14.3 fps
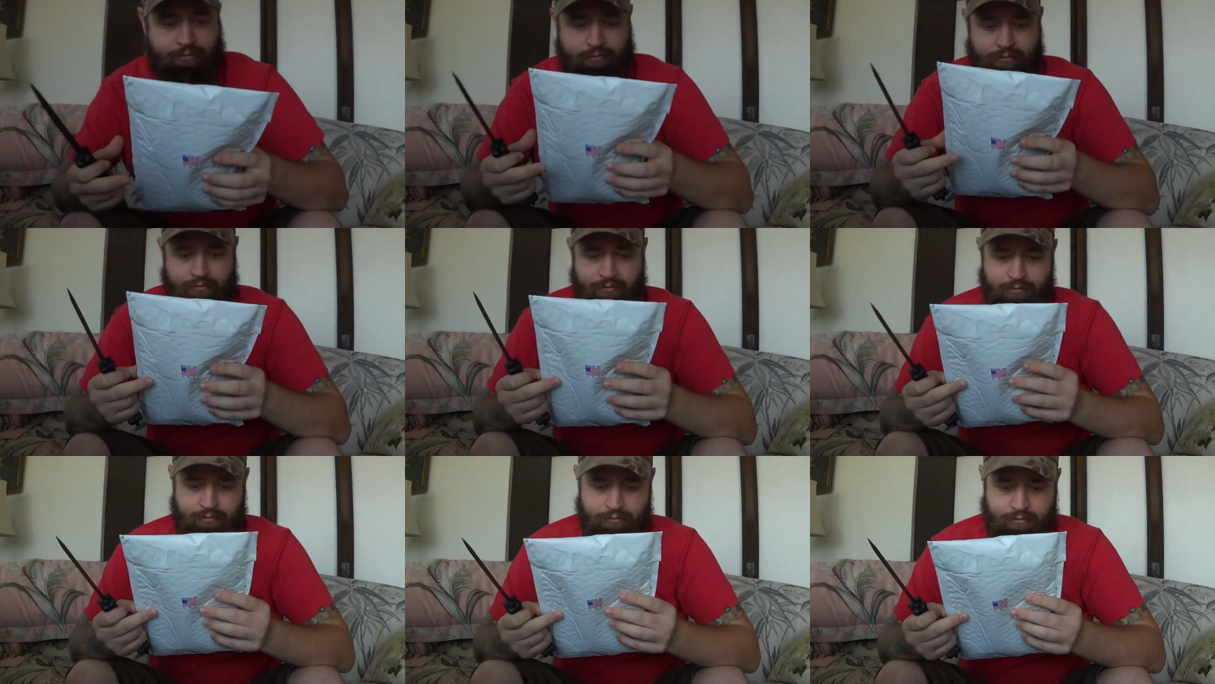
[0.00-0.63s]

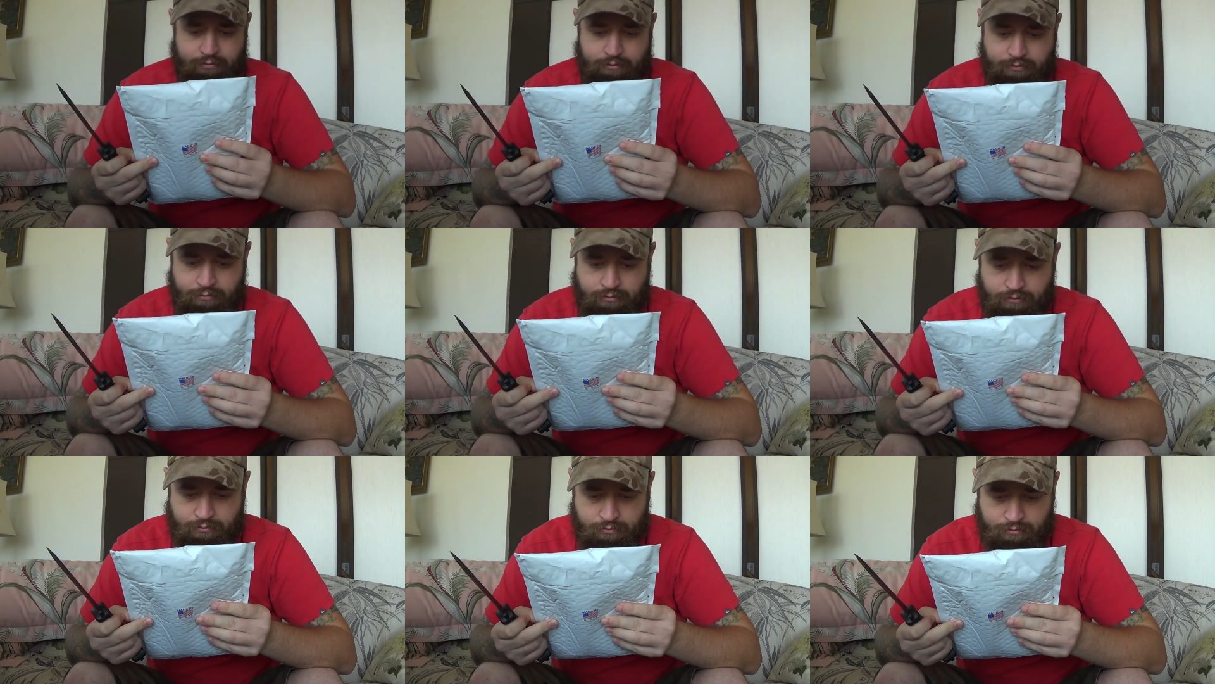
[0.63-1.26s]

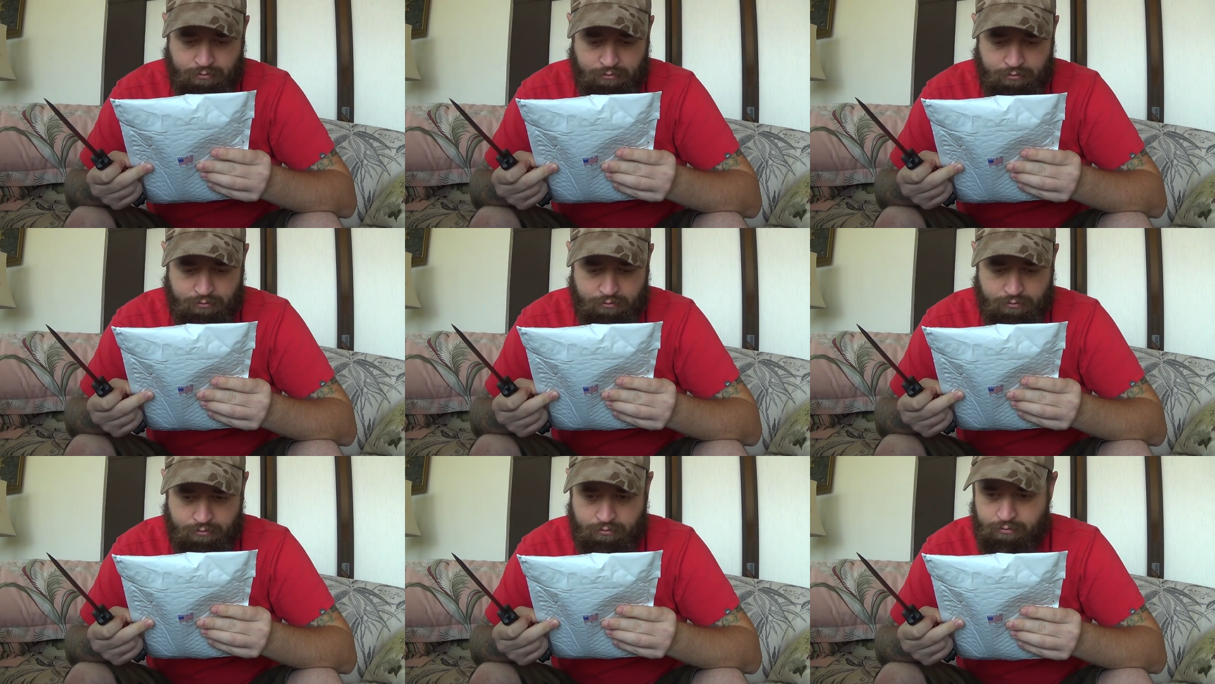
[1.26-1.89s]

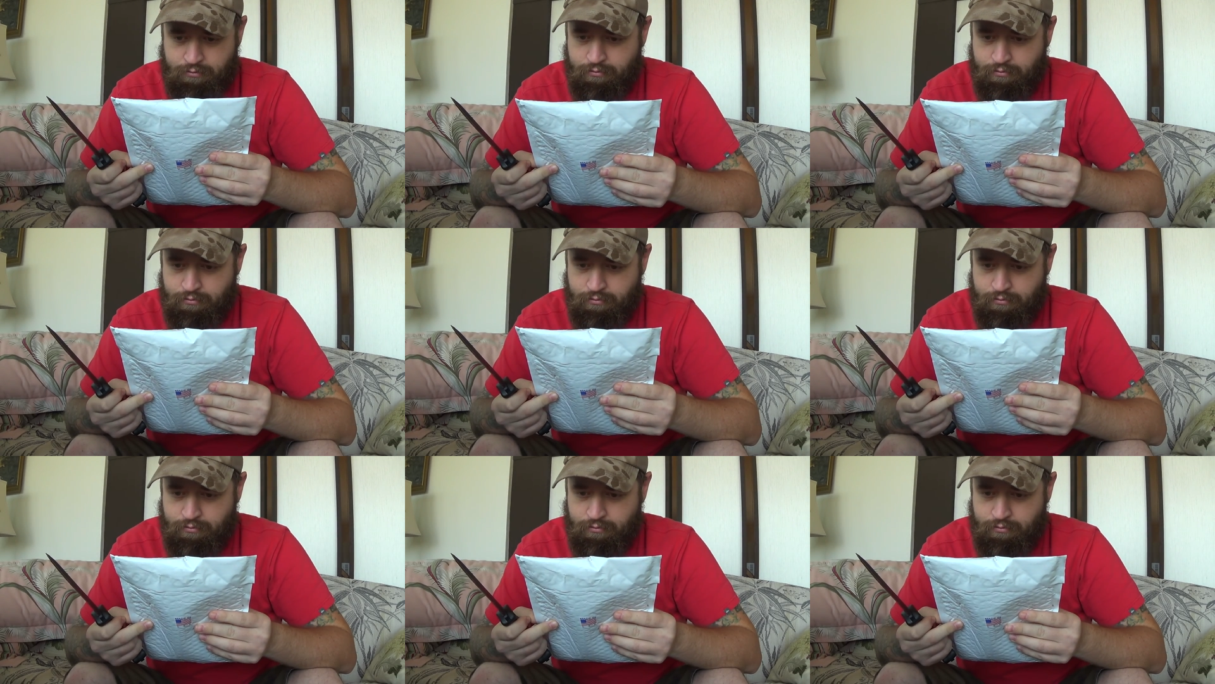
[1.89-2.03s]
Nothing is said.